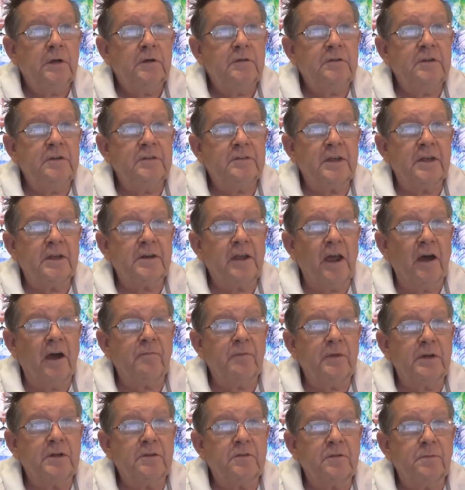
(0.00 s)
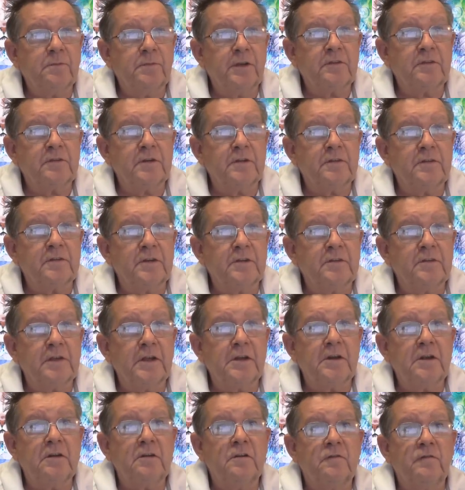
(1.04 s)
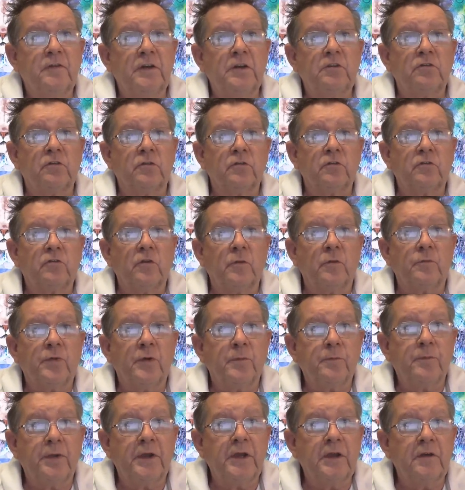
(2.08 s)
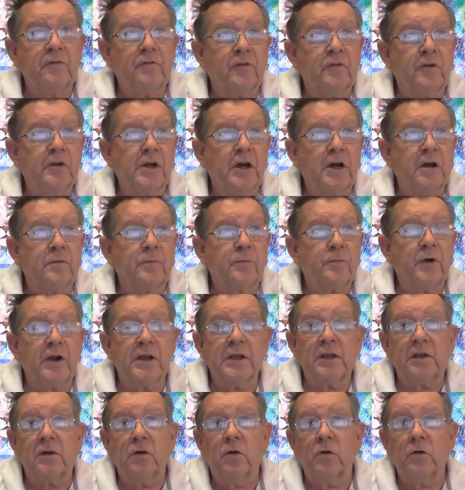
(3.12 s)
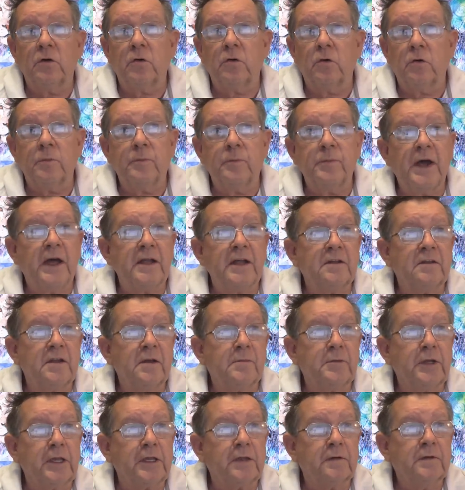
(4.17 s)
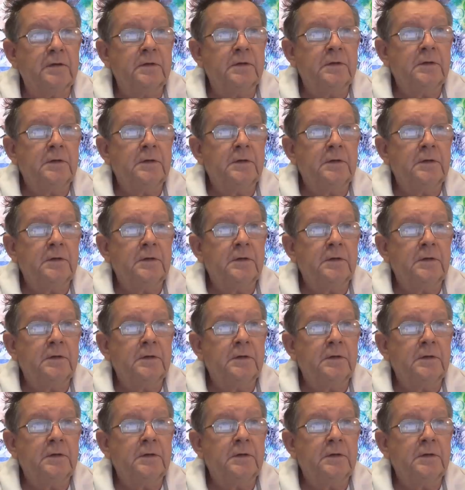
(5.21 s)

She said governments, businesses, and individuals should prepare for an outbreak or pandemic.